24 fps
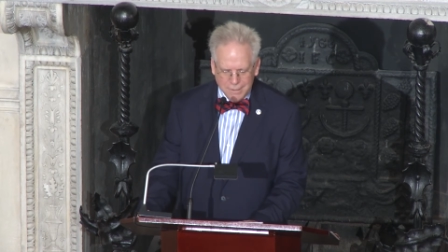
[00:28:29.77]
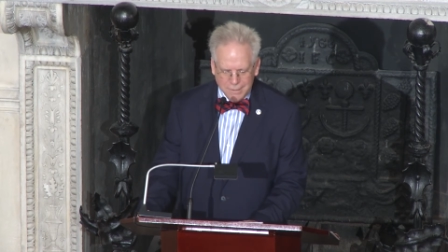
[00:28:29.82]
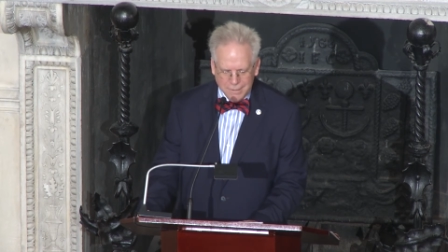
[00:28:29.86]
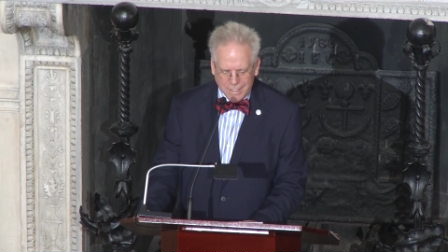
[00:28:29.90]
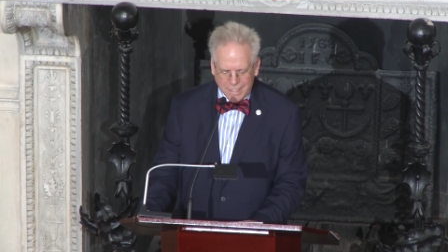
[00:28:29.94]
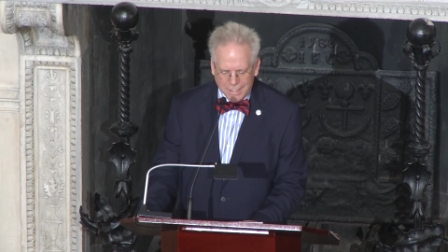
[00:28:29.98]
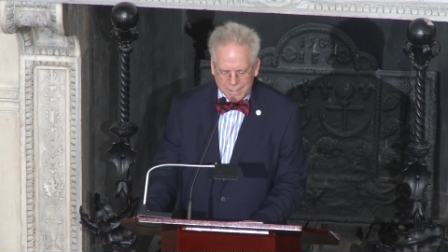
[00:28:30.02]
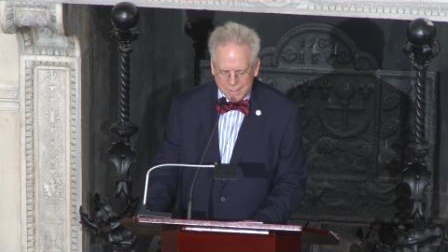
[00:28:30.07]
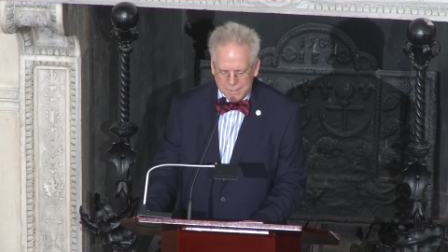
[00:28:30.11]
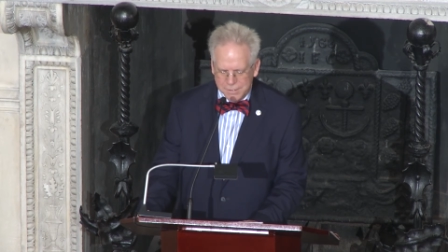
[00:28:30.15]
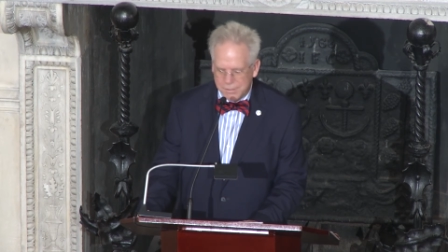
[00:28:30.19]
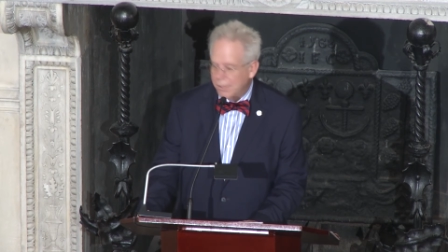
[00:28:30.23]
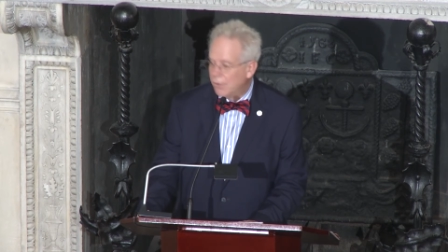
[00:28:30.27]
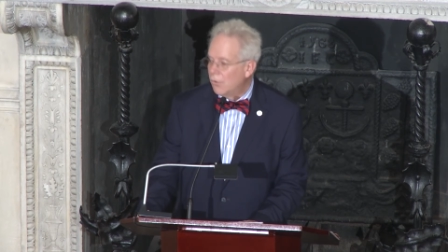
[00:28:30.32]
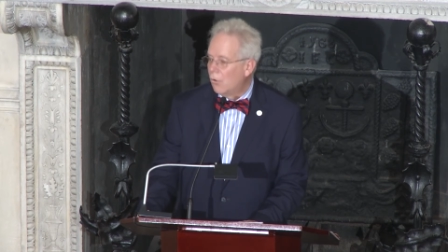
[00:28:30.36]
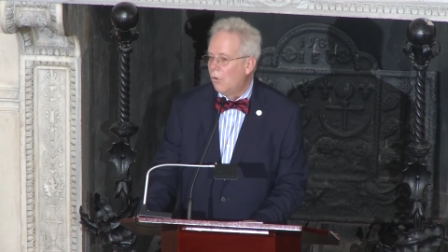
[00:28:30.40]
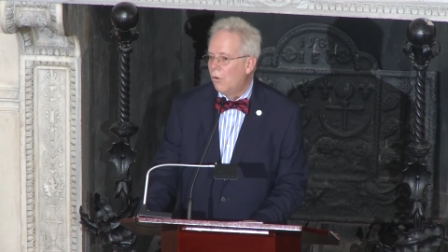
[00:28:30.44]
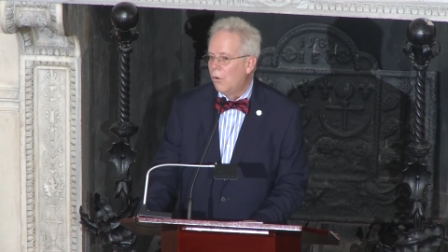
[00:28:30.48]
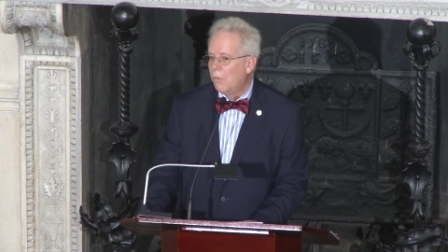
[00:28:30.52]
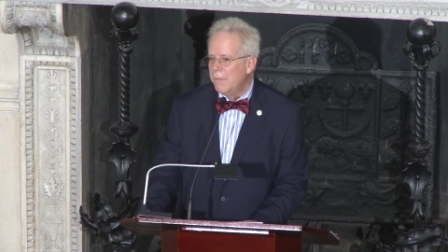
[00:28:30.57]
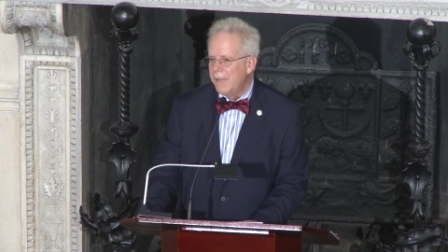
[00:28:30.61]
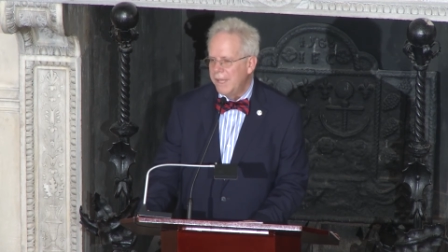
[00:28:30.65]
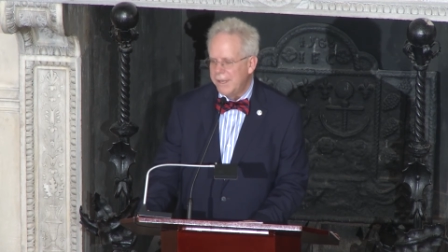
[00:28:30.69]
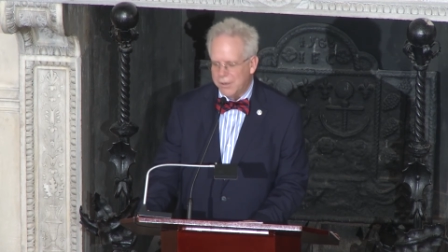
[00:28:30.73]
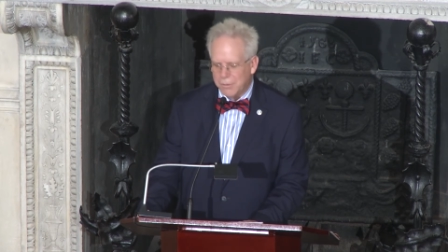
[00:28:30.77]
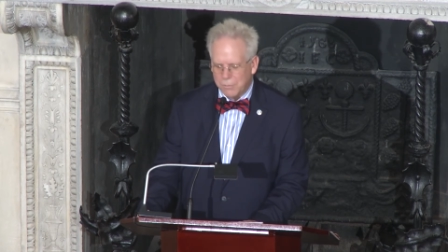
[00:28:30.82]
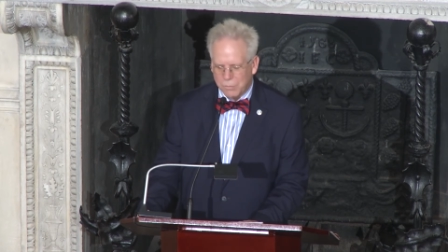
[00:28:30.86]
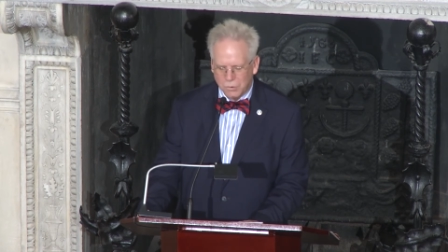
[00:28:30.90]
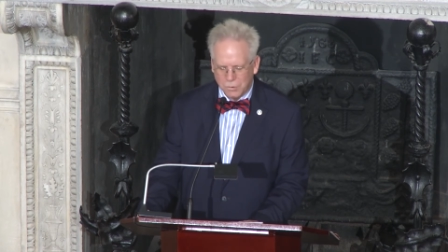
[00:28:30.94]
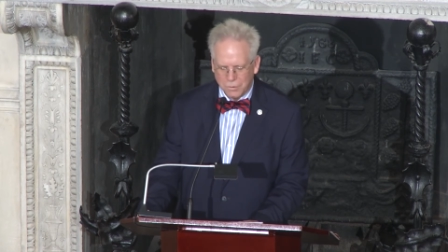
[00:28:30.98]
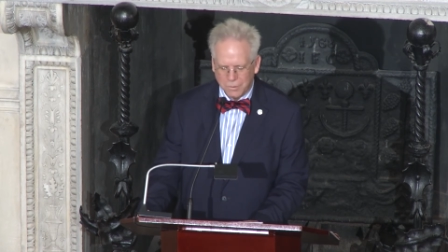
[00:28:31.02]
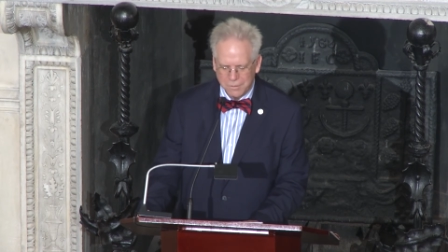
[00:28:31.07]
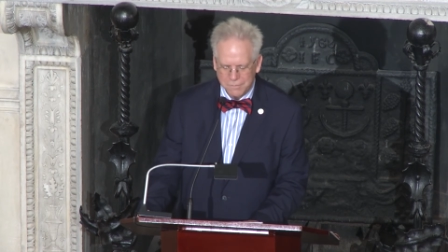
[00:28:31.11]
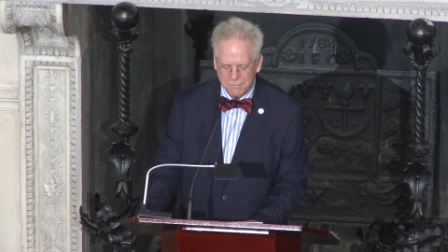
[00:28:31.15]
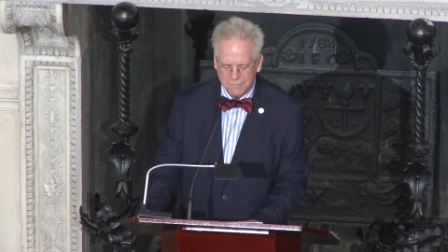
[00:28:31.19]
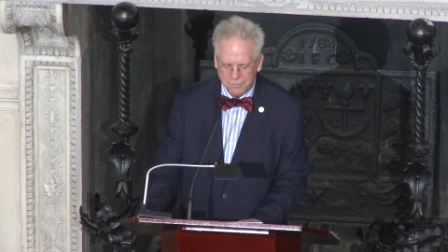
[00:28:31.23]
that is, that all men are
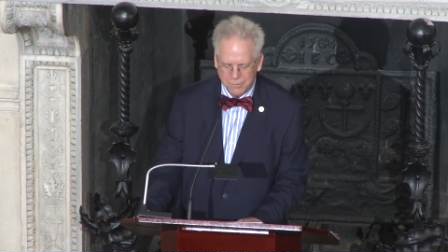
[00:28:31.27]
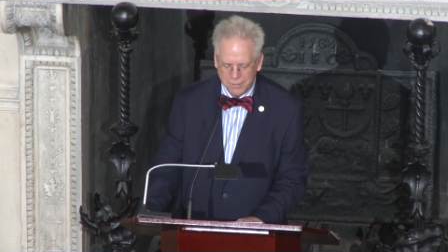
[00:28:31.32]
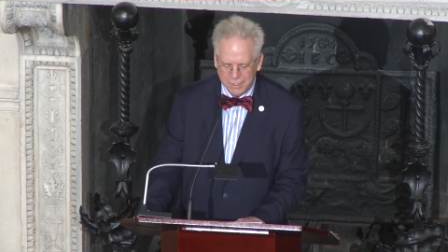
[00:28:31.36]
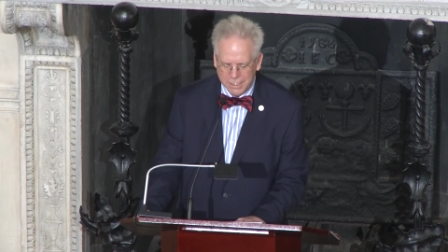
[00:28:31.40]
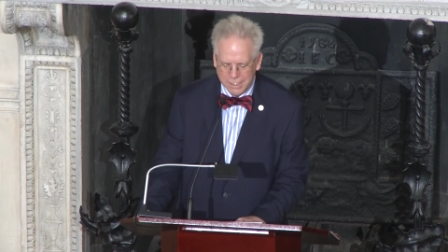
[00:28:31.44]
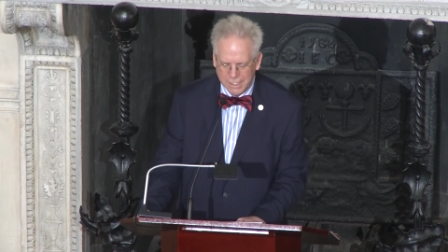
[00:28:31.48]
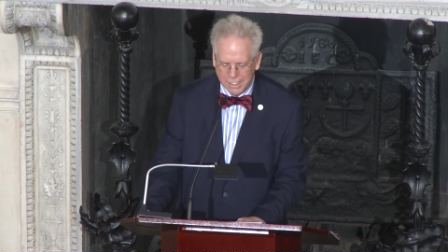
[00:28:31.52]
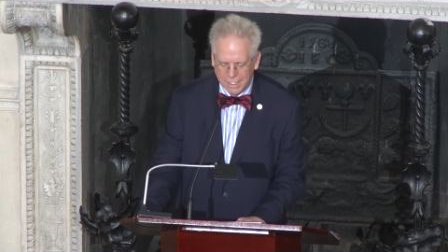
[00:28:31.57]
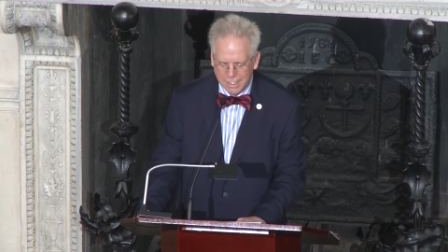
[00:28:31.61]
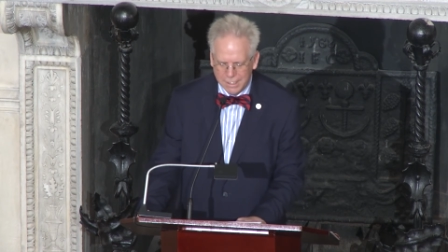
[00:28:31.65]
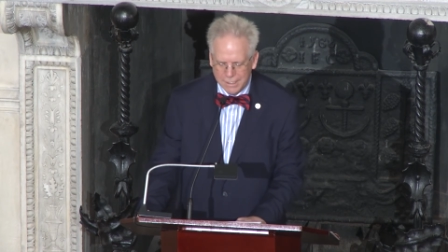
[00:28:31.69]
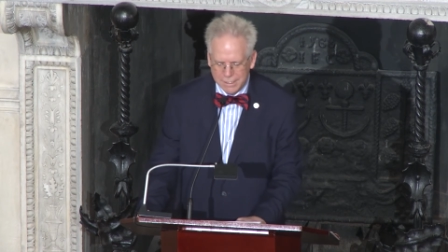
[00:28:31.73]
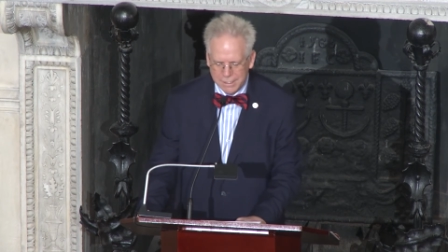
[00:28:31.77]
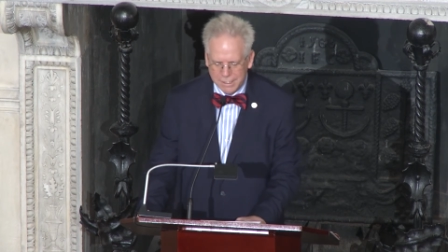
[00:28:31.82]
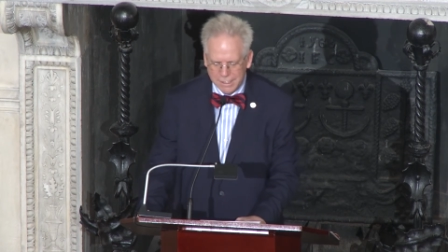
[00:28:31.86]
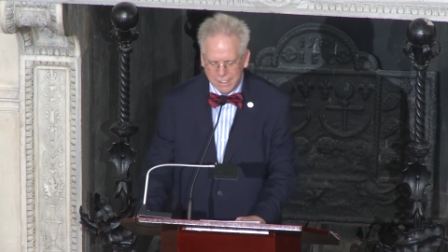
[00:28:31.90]
born free and